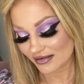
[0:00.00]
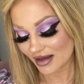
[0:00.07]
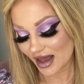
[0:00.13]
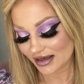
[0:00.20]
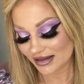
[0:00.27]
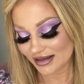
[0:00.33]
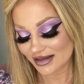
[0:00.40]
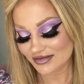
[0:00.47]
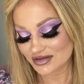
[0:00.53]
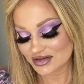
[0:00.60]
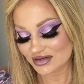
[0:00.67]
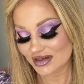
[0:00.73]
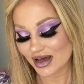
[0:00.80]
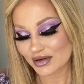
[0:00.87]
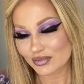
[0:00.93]
kind of gives you
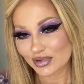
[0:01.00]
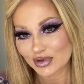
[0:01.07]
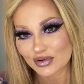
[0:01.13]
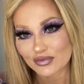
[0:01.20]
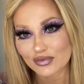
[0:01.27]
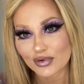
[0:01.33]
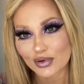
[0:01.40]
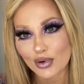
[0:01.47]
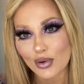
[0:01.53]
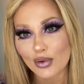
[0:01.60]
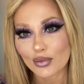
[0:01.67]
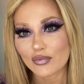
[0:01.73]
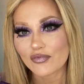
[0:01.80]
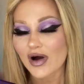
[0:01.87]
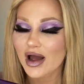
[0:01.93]
that beautiful
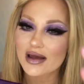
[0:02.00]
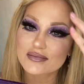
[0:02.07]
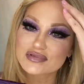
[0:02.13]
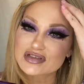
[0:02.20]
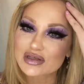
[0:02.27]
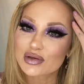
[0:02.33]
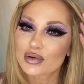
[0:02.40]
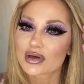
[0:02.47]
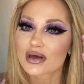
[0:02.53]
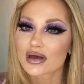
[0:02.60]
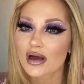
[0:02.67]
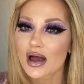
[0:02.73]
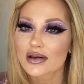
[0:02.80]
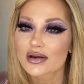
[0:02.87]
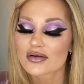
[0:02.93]
gold vibes that you can
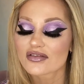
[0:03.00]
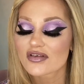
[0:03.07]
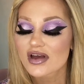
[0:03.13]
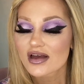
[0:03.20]
kind of,